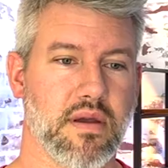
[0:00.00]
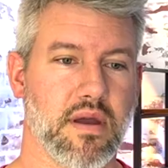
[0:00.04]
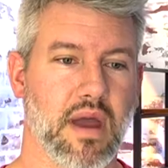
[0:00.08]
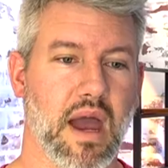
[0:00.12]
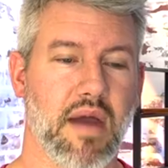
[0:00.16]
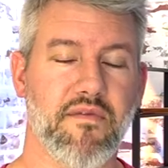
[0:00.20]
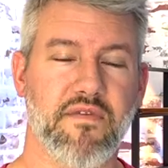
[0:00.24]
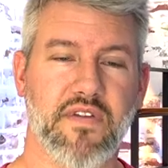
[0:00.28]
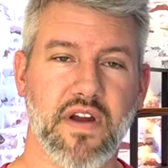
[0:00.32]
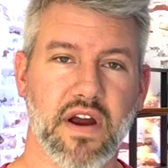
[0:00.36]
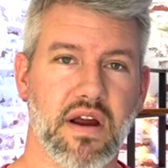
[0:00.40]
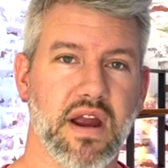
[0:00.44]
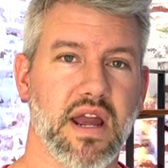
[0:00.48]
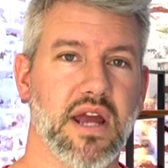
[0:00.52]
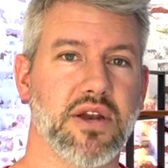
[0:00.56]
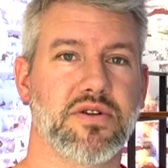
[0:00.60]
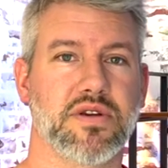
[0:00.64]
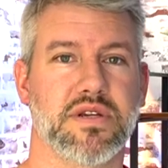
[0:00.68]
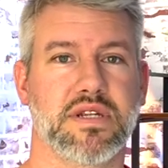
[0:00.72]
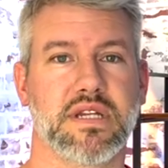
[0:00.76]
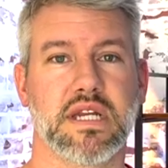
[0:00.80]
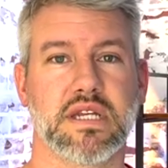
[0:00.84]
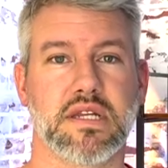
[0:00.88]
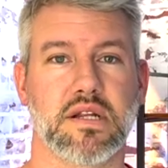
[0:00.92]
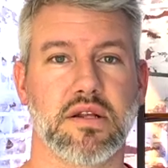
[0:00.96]
I'm very
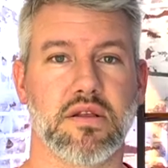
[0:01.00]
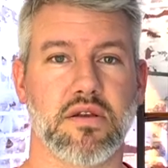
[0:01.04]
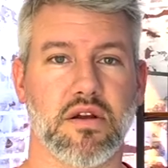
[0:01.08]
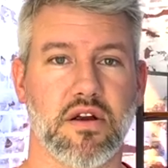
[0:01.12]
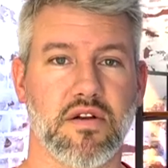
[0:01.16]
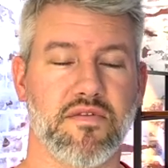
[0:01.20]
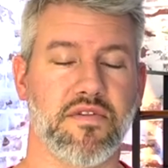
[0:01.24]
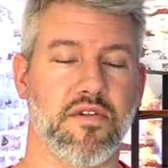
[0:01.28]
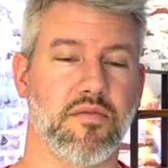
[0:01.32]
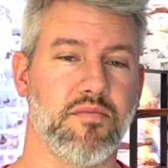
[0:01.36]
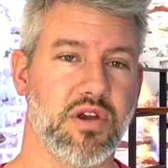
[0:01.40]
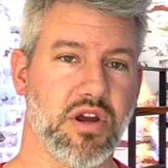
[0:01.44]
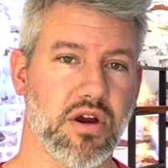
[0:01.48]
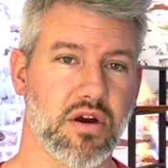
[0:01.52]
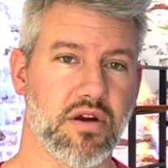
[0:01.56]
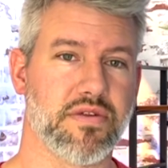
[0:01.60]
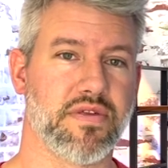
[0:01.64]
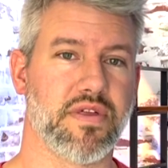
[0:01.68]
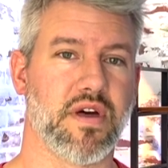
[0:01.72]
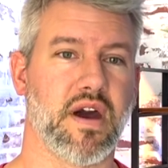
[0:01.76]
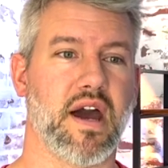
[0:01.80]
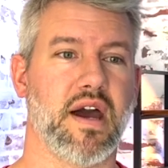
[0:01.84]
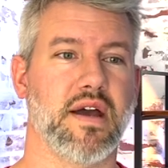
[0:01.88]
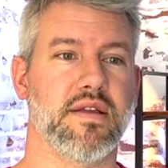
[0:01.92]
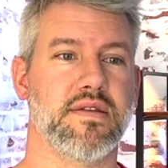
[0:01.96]
interested to learn from your
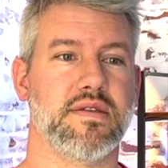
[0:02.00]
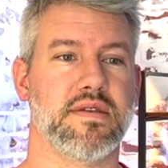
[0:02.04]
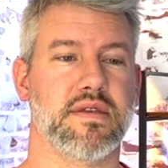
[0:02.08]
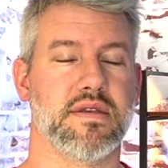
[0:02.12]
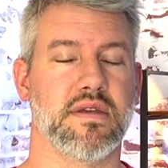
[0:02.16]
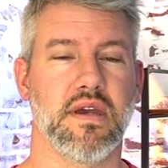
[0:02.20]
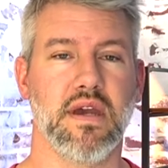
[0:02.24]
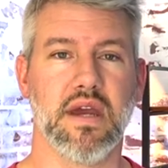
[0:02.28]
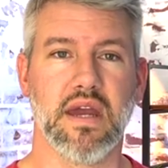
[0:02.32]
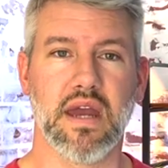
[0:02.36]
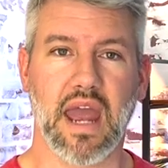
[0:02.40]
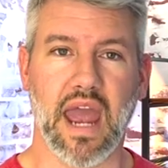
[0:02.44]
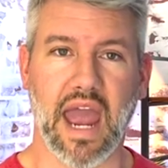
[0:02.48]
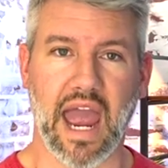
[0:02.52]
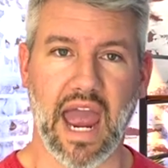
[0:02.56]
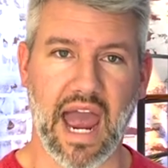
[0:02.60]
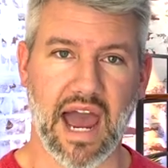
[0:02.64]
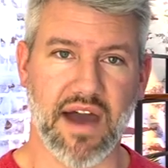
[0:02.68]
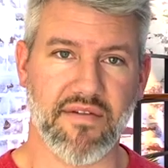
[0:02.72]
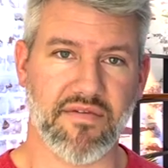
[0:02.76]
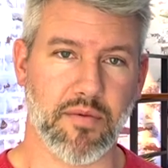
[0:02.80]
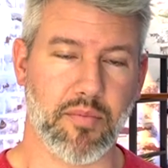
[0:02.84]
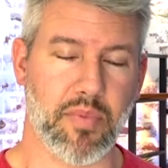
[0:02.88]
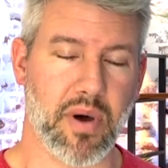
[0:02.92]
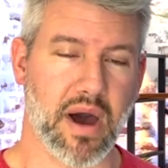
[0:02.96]
thoughts,
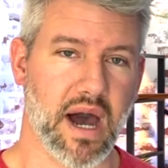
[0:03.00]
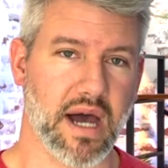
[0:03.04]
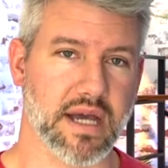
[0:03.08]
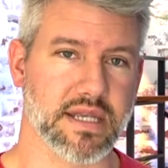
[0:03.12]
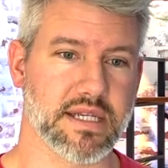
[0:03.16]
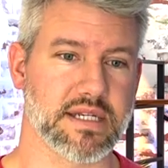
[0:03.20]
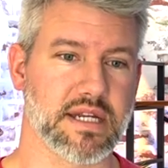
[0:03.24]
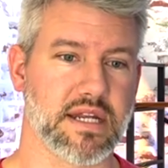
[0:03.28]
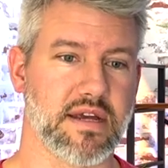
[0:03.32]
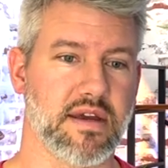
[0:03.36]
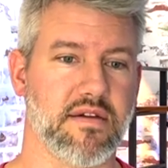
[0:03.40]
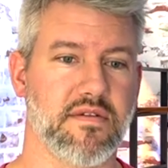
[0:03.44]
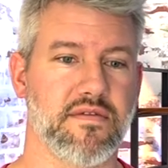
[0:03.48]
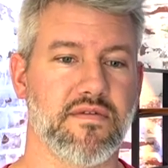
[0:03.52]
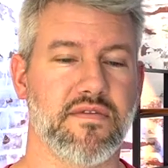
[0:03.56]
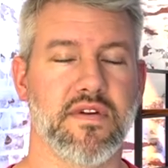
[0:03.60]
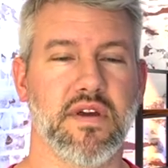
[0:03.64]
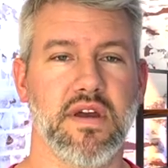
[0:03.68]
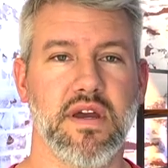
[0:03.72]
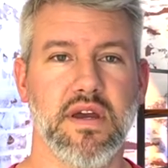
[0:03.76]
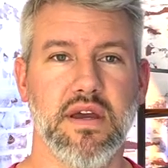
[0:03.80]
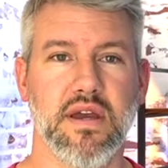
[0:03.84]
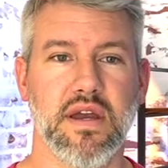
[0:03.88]
have a positive,